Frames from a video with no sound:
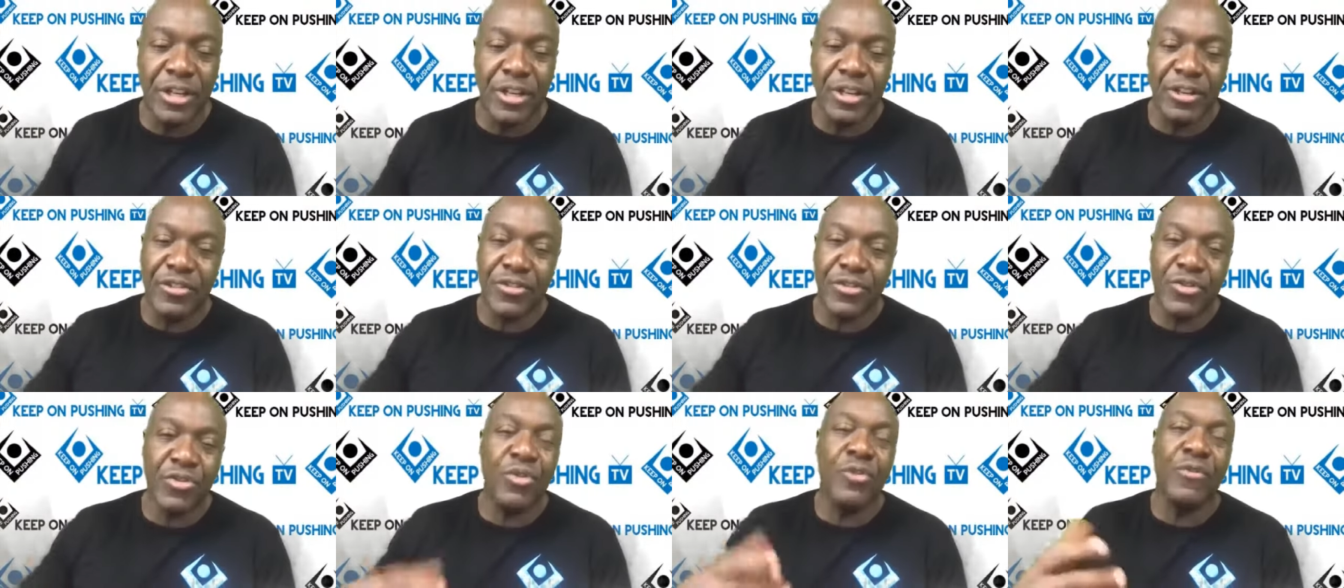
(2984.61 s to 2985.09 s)
The
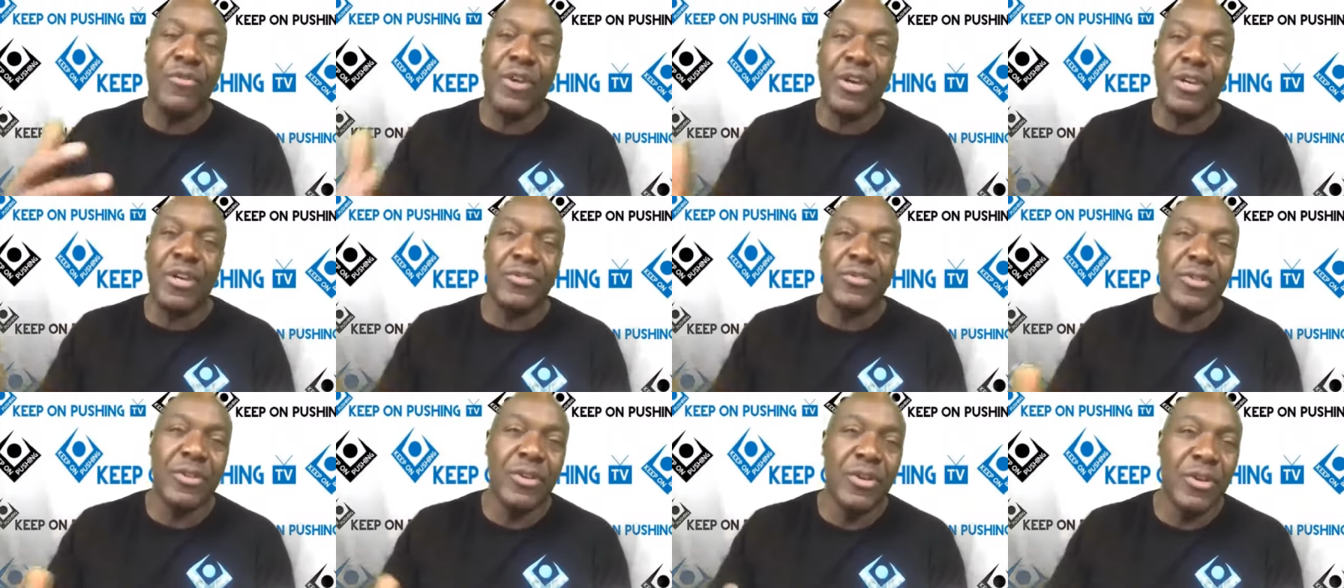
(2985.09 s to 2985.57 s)

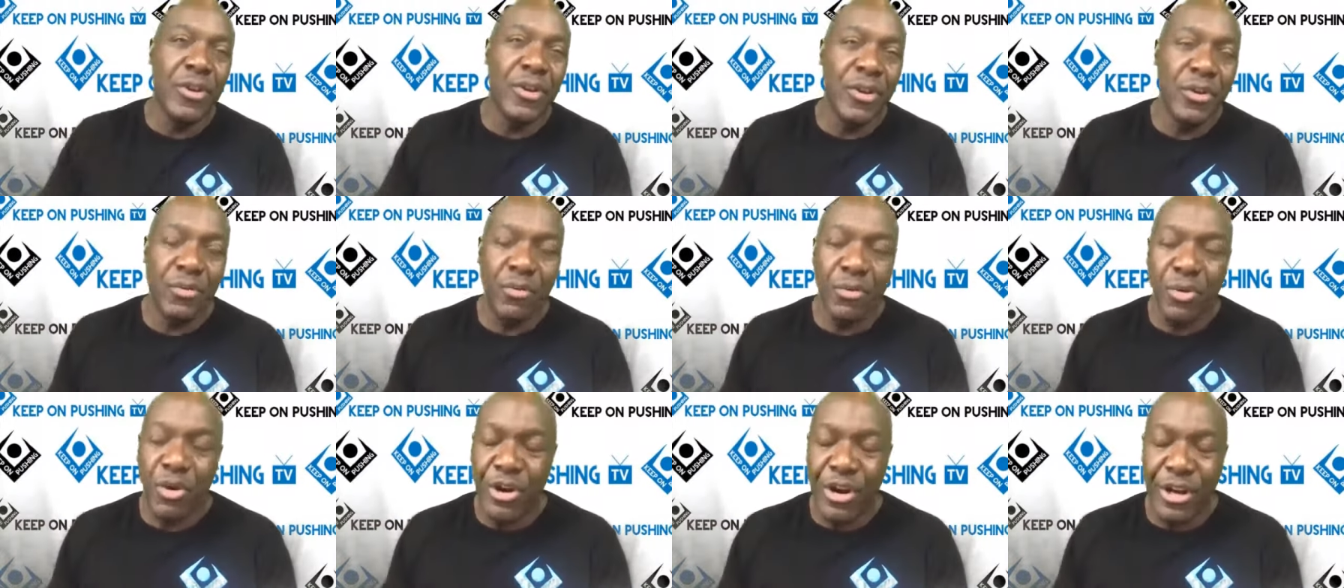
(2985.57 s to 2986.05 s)
Soviets
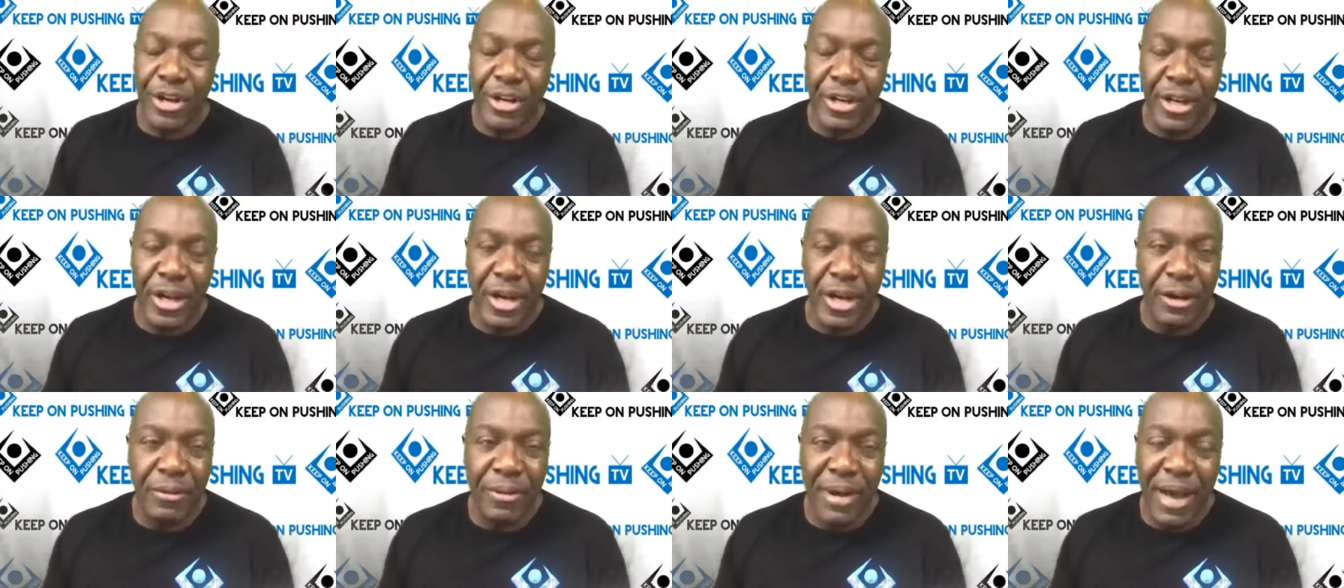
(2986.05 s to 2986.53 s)
were in
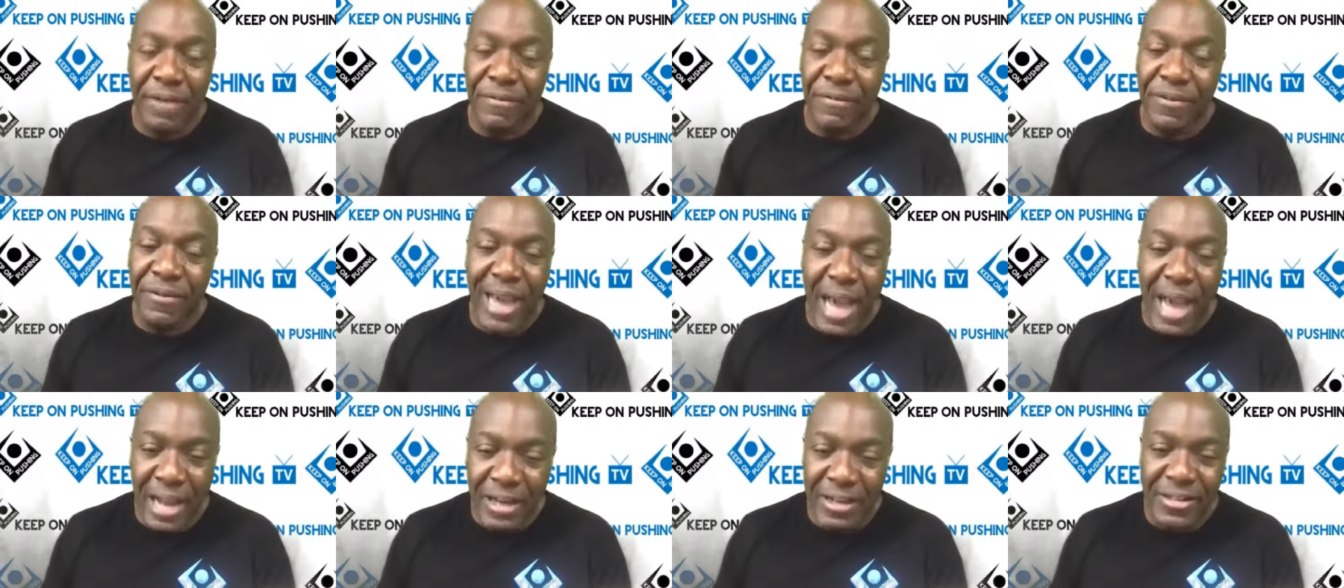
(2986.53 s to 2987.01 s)

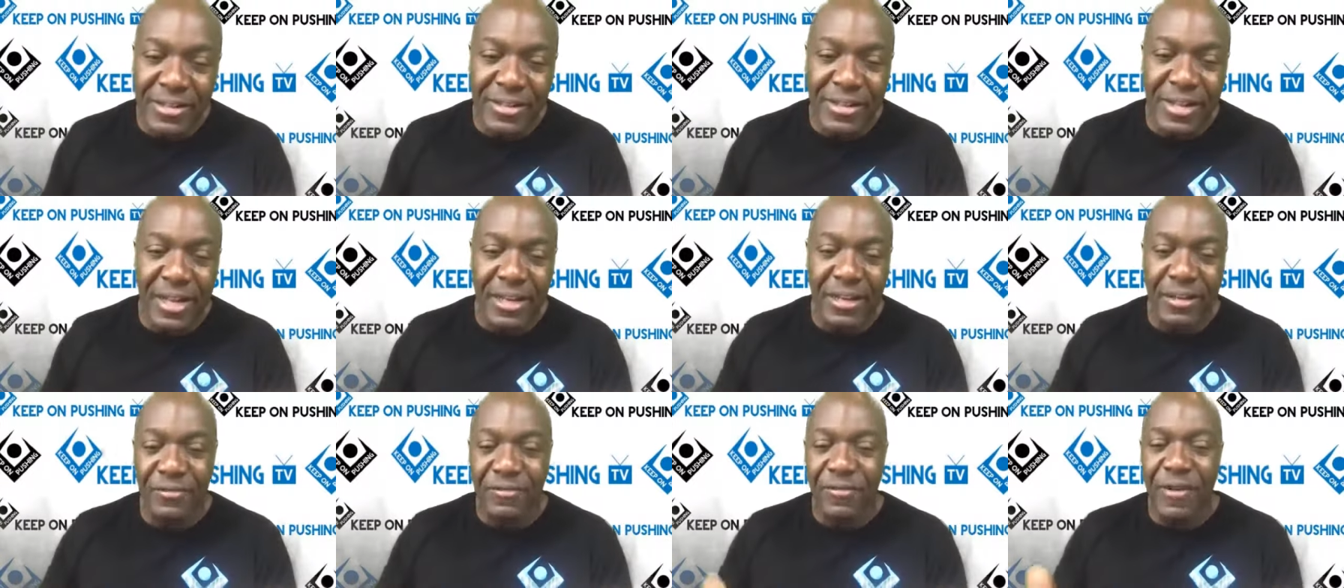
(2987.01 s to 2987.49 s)

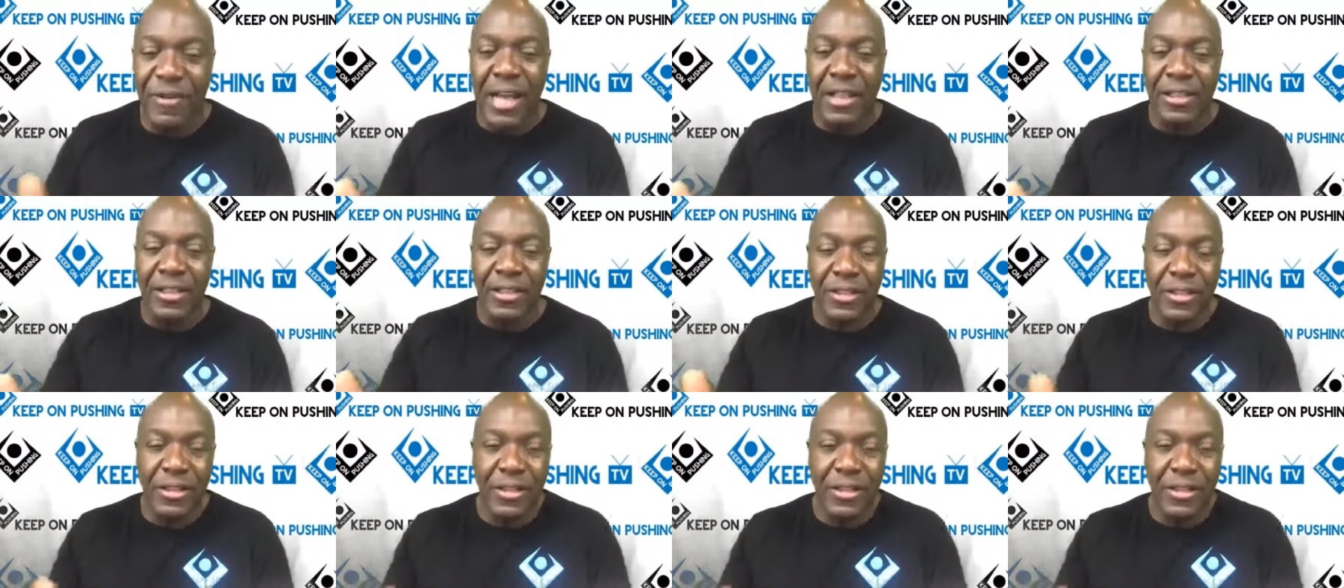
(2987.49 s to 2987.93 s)
Afghanistan. In fact,